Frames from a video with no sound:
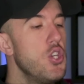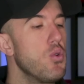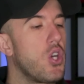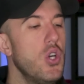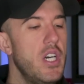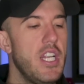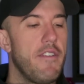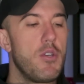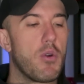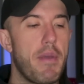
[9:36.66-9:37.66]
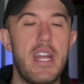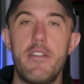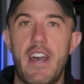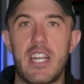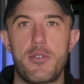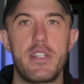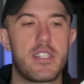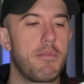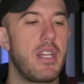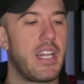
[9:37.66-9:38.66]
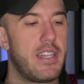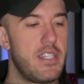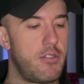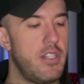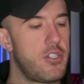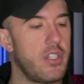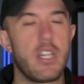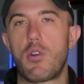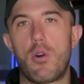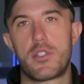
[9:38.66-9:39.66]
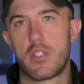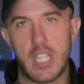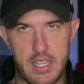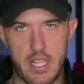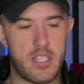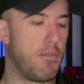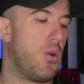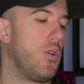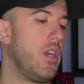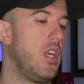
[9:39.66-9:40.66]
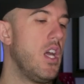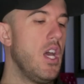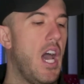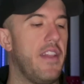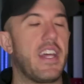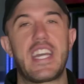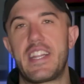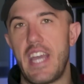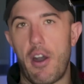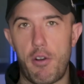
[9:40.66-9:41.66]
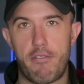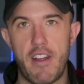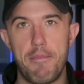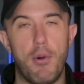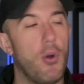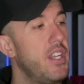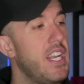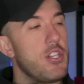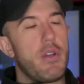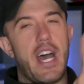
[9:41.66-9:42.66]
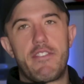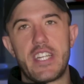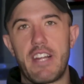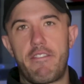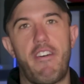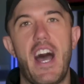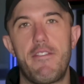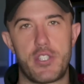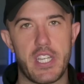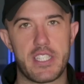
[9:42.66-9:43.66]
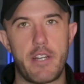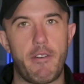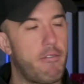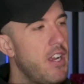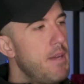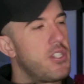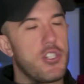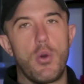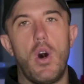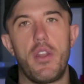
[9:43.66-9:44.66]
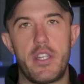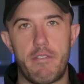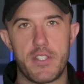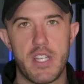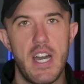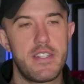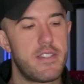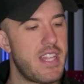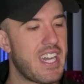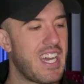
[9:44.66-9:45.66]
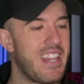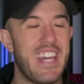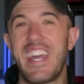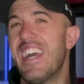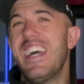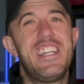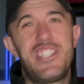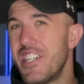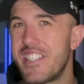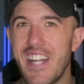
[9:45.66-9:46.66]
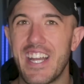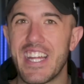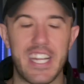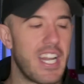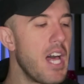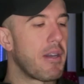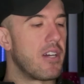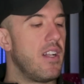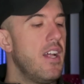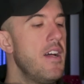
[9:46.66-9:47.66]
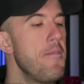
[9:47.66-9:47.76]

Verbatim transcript: You could, if you were manufacturing something like this traditionally, of course, get this molded and then get the outer frame molded and you'd have to get five or six different frames to show all the different sizes and that kind of thing. It's just not economical.